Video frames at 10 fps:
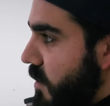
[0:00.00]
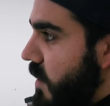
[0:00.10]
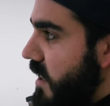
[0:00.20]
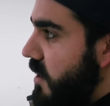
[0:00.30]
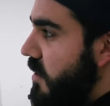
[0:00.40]

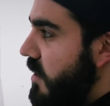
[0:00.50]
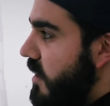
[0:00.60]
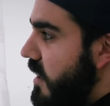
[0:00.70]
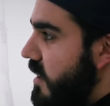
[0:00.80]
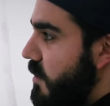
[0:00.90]
when
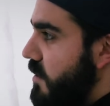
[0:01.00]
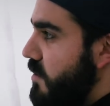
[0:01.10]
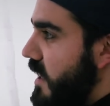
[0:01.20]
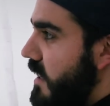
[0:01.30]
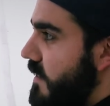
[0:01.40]
you
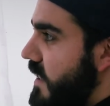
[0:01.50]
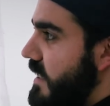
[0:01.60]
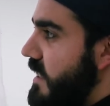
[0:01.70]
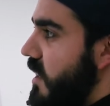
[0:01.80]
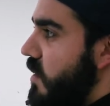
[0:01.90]
drive
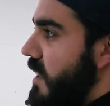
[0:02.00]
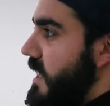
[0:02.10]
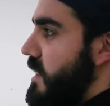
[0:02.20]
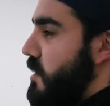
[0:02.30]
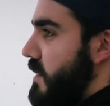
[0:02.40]
only
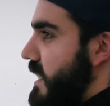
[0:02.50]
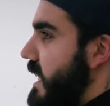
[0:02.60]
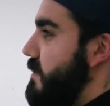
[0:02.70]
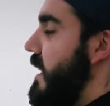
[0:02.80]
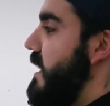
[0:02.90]

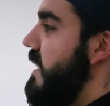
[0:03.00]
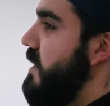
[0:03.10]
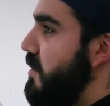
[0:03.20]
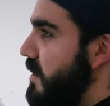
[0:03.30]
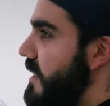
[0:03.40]
sometimes, like I
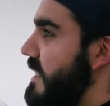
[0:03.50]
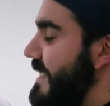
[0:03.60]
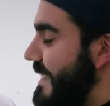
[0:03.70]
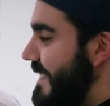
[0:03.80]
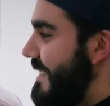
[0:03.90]
do,
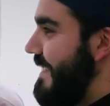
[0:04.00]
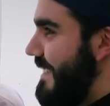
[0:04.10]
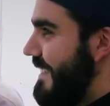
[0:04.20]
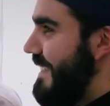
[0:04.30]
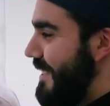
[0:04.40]

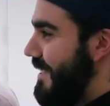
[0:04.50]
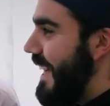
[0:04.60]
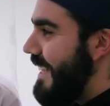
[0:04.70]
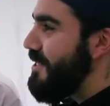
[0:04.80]
I